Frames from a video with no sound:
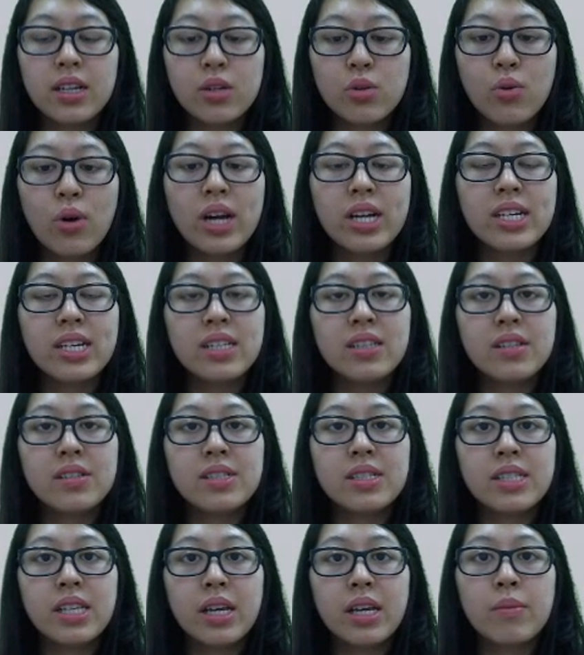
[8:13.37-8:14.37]
quite in the
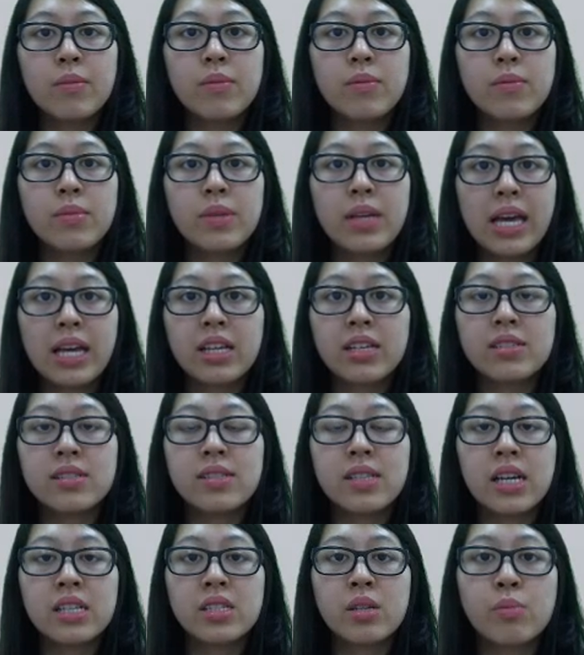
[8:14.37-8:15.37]
same
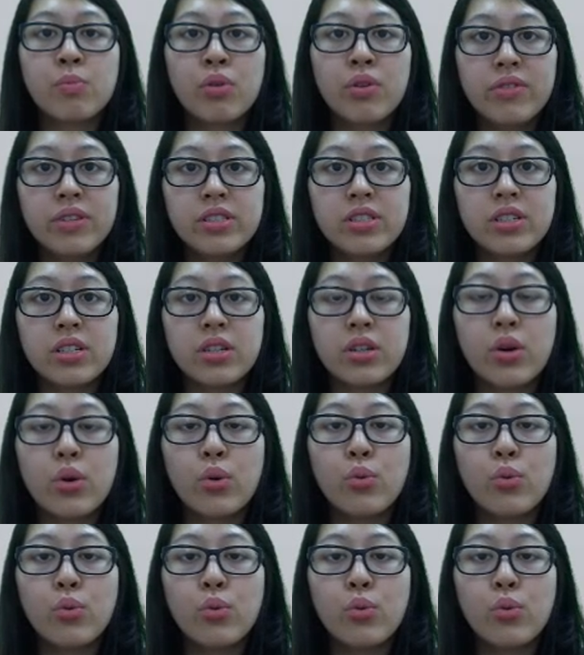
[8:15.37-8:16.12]
case as a provision.